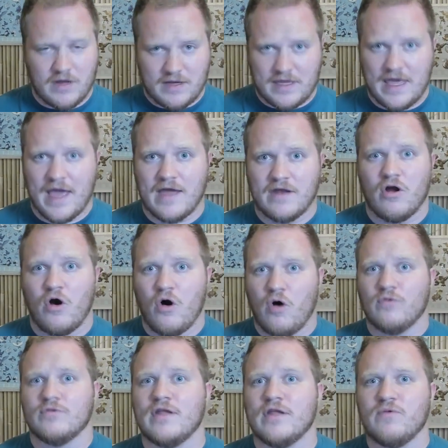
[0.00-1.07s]
again,
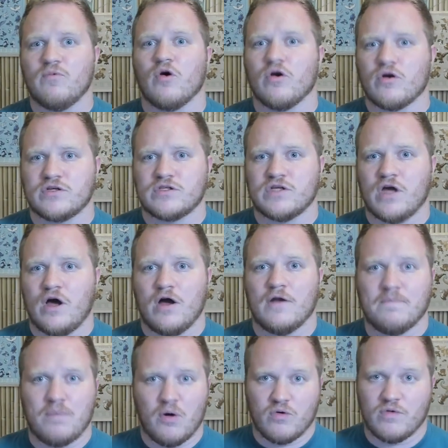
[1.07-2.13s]
only works
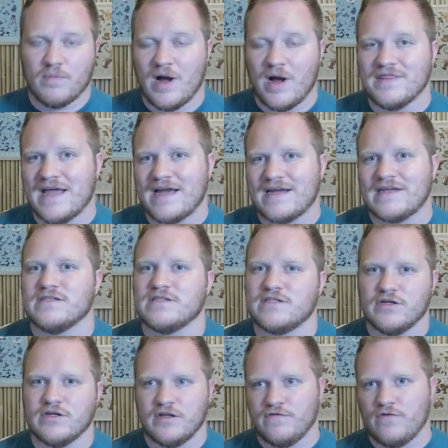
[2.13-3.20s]
on Pokemon that can
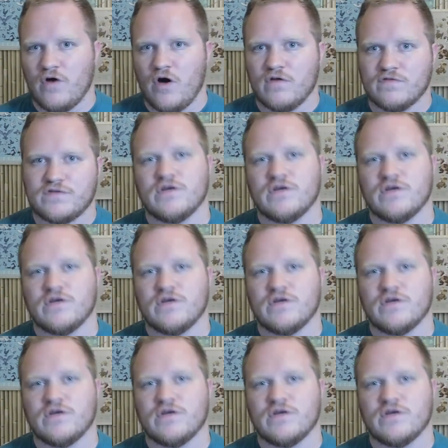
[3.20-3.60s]
still evolve.